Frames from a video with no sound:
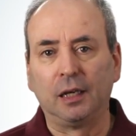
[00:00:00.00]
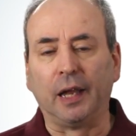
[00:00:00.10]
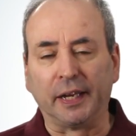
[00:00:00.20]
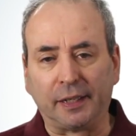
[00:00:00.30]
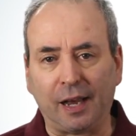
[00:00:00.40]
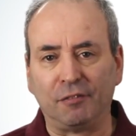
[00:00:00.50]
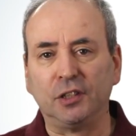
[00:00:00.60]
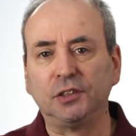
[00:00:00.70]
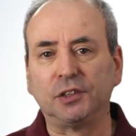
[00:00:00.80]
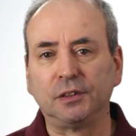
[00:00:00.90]
like
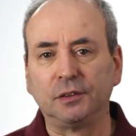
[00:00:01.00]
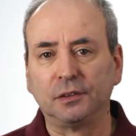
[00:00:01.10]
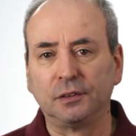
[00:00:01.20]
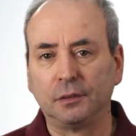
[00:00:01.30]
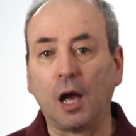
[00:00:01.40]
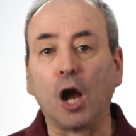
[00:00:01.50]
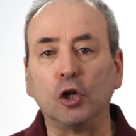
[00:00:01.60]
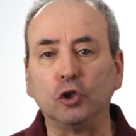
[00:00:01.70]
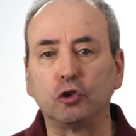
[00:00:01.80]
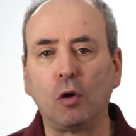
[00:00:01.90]
governance,
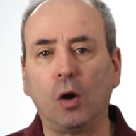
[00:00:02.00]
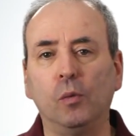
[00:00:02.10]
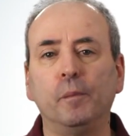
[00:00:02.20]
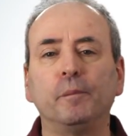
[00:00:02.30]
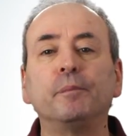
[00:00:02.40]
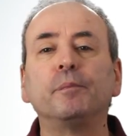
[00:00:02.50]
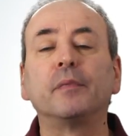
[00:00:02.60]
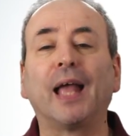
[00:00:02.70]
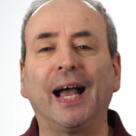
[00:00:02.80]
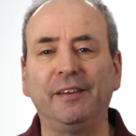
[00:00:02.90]
control,
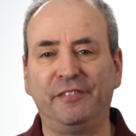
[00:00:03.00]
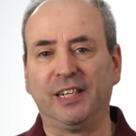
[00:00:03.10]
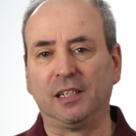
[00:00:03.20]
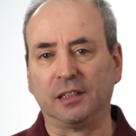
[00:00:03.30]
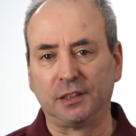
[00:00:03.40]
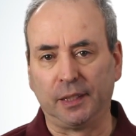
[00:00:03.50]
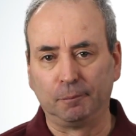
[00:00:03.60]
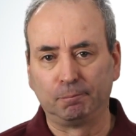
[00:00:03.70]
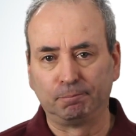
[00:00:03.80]
and efficiency.